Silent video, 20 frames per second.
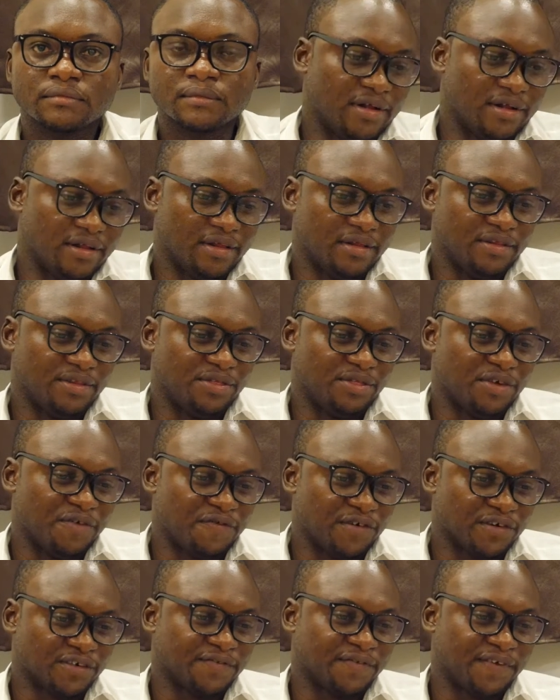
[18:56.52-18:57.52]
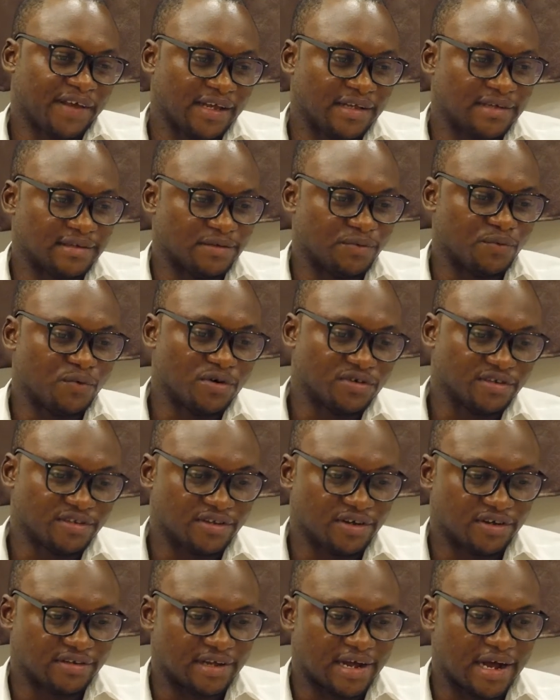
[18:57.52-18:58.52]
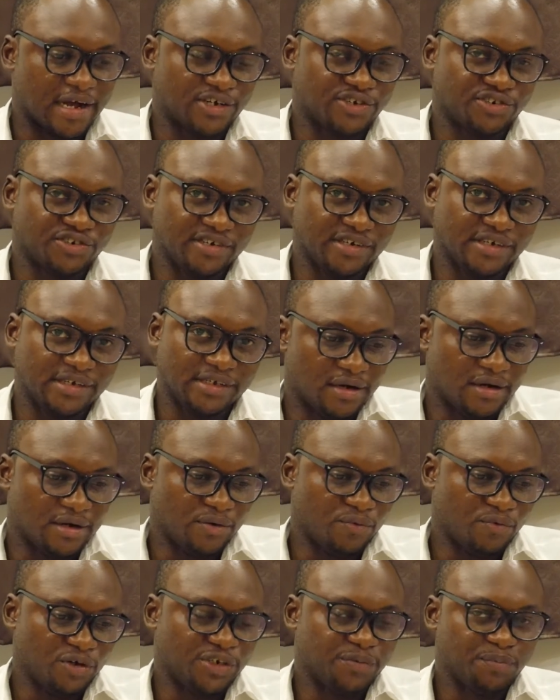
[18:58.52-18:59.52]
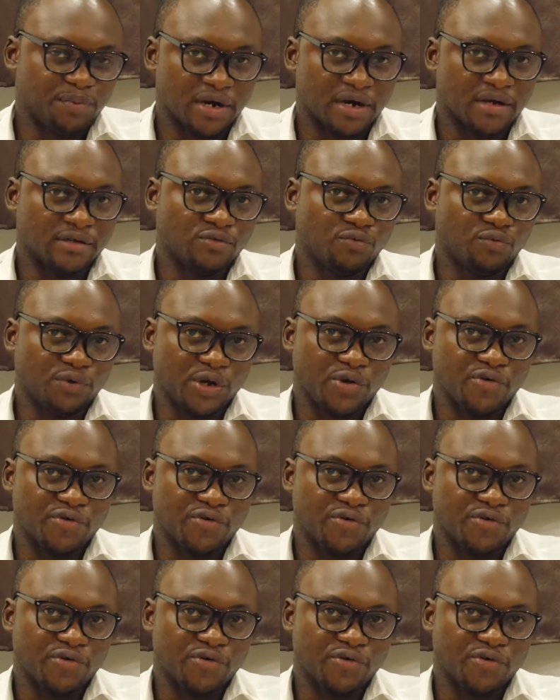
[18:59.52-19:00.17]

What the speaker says: The first thing was not actually which part we're